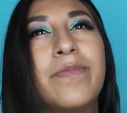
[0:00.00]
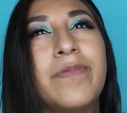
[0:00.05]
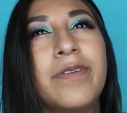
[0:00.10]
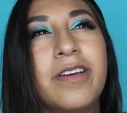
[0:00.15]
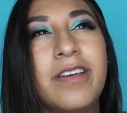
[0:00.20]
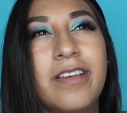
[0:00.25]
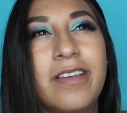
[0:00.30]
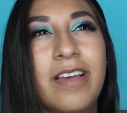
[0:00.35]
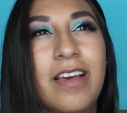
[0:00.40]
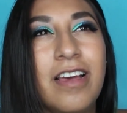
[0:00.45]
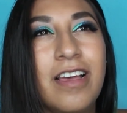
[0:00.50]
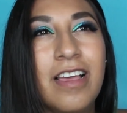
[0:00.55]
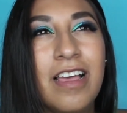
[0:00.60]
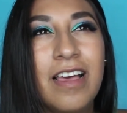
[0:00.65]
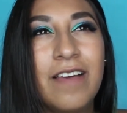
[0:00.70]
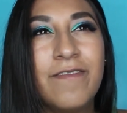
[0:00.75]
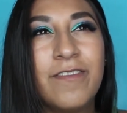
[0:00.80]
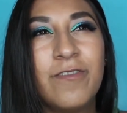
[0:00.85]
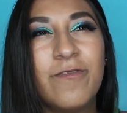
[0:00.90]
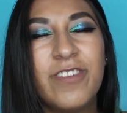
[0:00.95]
but I
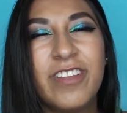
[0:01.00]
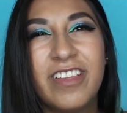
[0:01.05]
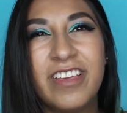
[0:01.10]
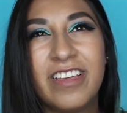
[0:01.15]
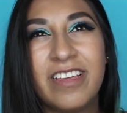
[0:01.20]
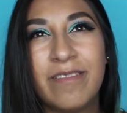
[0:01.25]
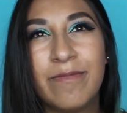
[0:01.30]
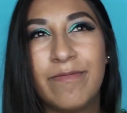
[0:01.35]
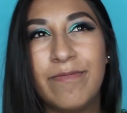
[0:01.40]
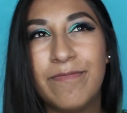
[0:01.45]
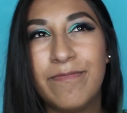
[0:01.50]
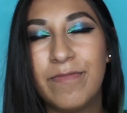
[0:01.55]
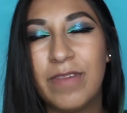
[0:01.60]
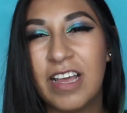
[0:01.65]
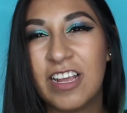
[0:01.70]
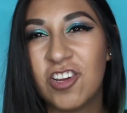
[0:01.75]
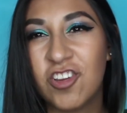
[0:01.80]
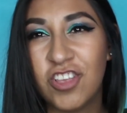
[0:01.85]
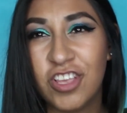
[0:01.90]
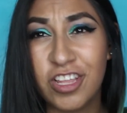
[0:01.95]
haven't really
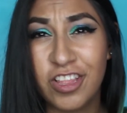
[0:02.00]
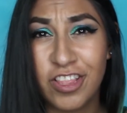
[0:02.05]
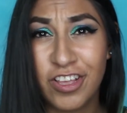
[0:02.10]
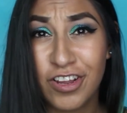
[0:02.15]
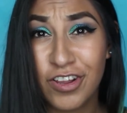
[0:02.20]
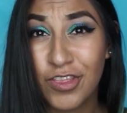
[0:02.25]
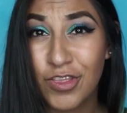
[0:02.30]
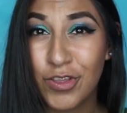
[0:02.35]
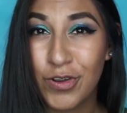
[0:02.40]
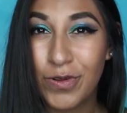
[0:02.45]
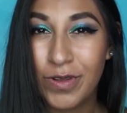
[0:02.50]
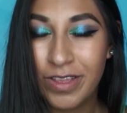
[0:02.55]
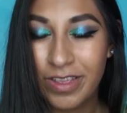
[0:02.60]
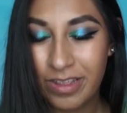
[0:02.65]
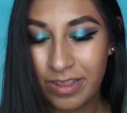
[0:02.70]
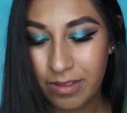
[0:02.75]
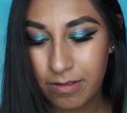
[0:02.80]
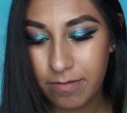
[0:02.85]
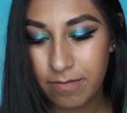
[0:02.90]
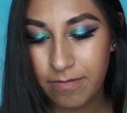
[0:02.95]
actually looked through it.